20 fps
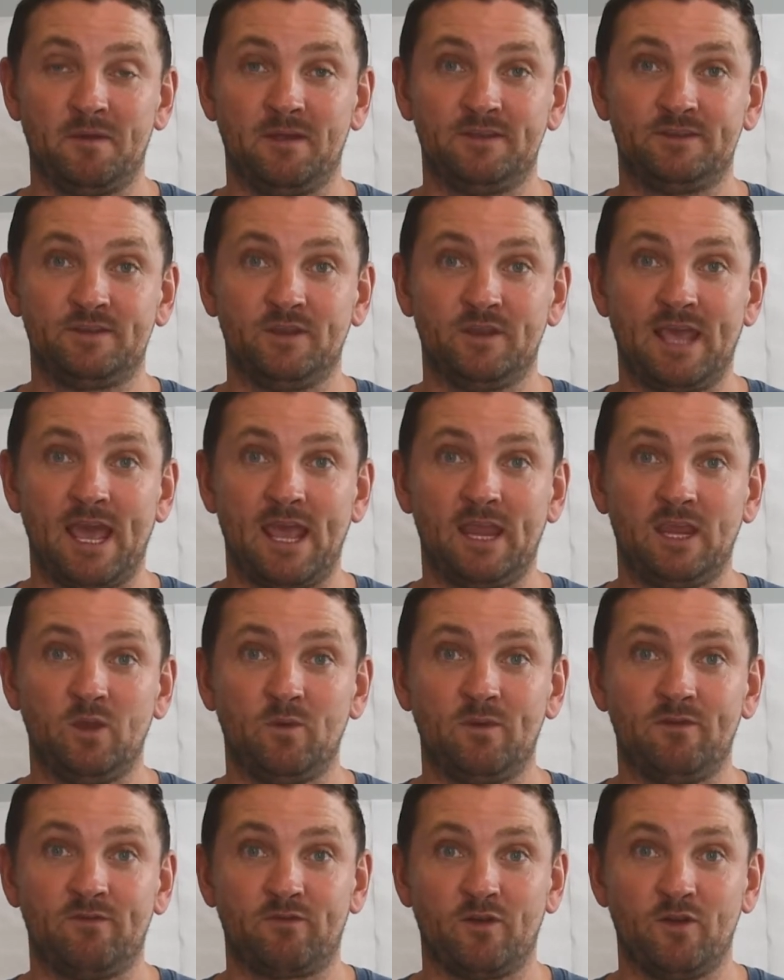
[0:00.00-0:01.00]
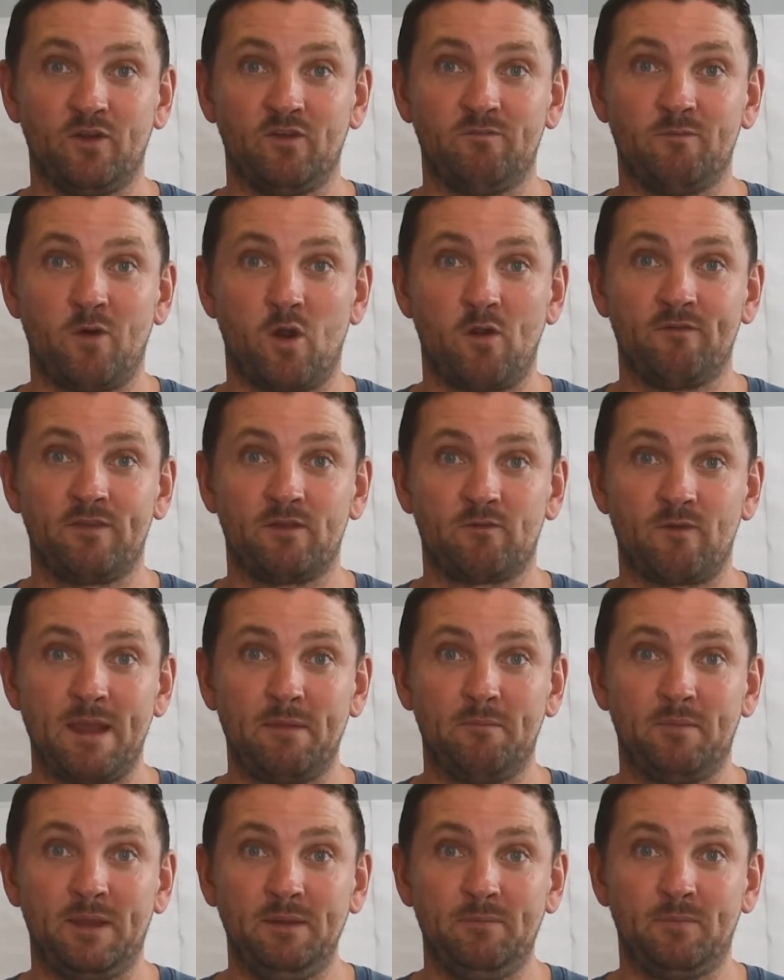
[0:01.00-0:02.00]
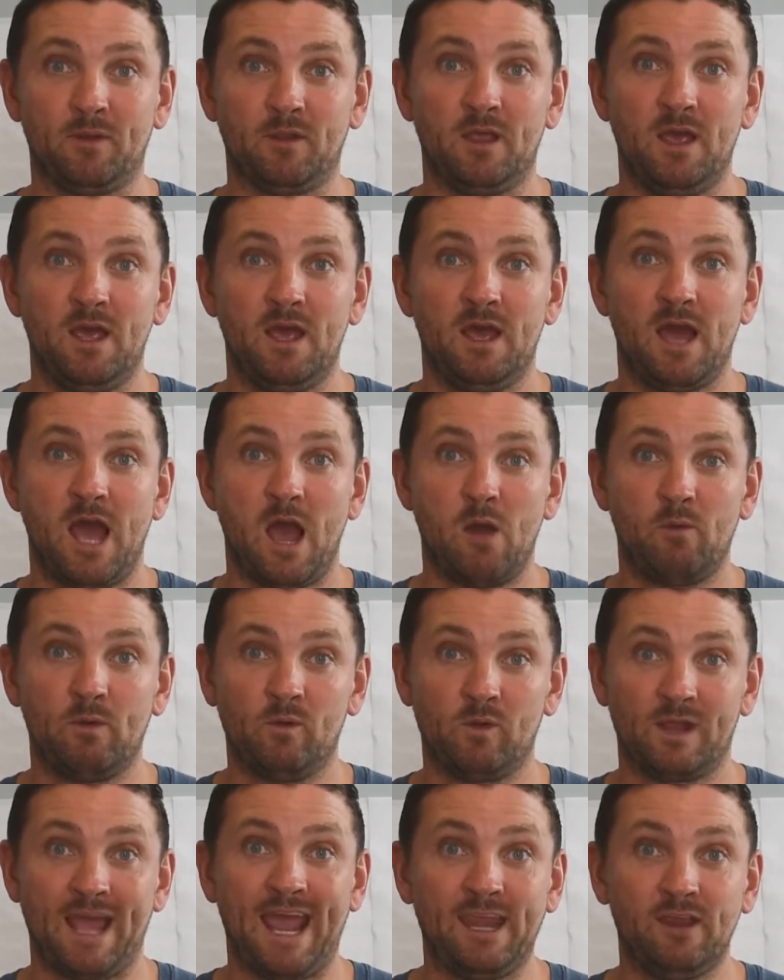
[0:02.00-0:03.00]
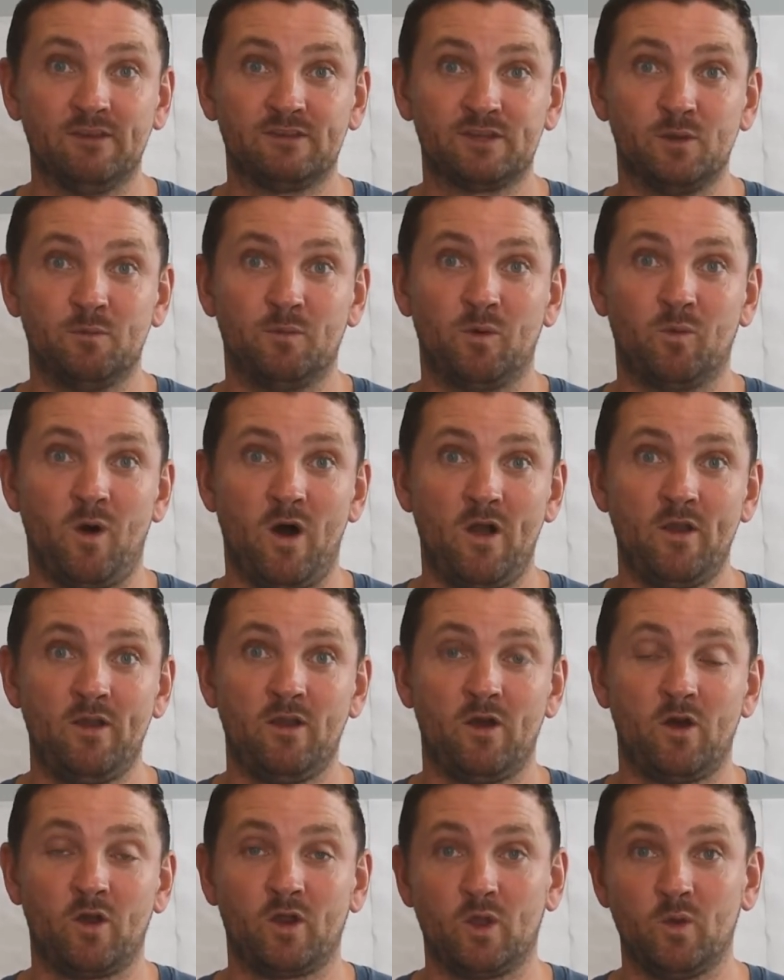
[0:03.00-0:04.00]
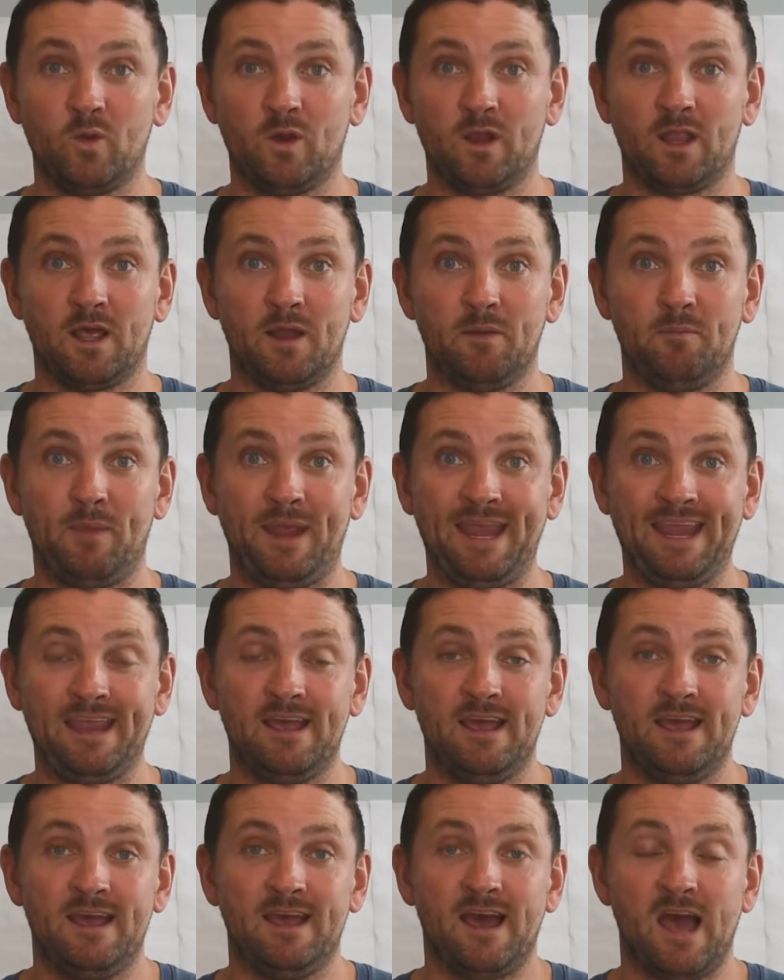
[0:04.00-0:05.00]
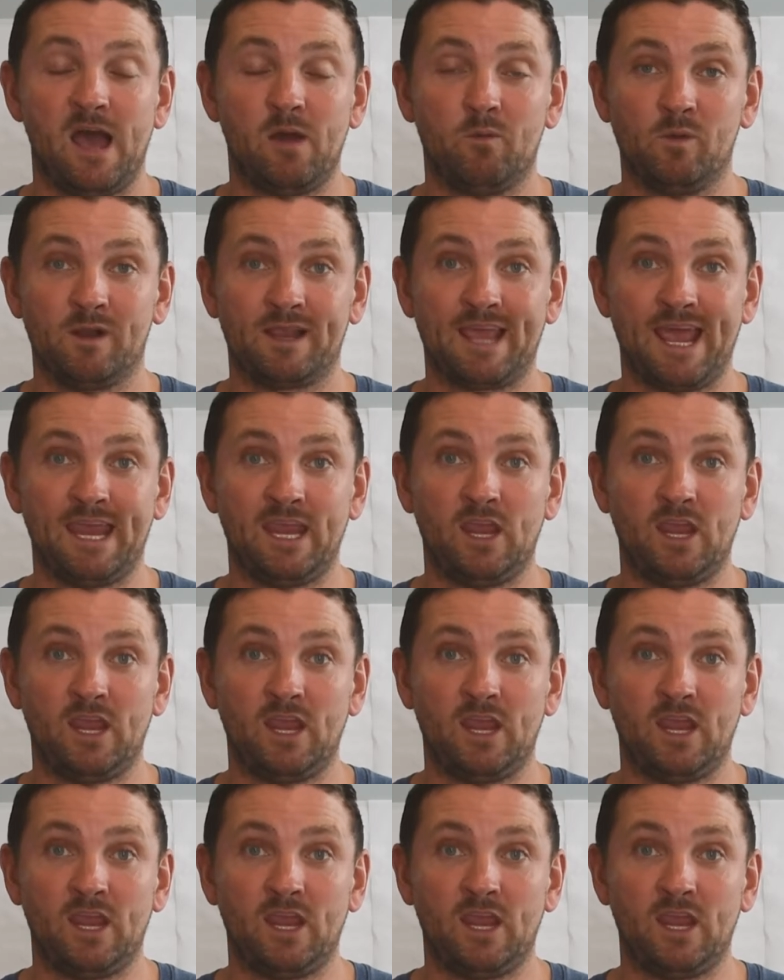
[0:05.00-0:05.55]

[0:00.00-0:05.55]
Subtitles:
to get you in front of more of the right people. We will get you to number 1 on Google and Bing, and we'll get